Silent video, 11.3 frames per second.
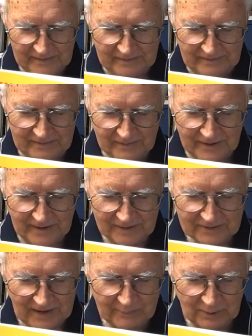They
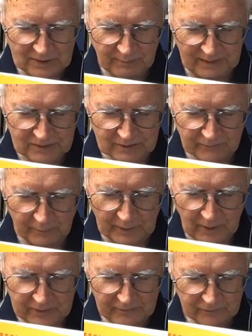are damned expensive. I'm
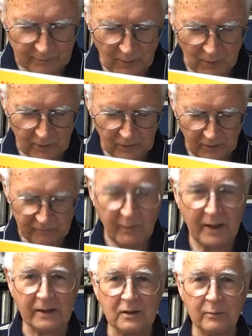going to have to borrow a lot of
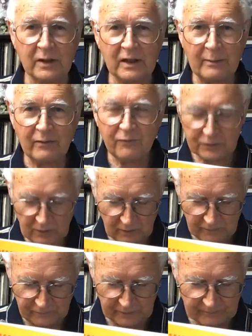money to become a
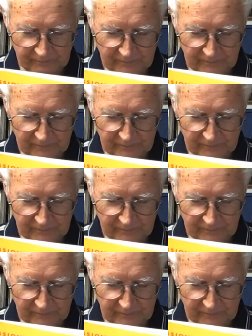photographer.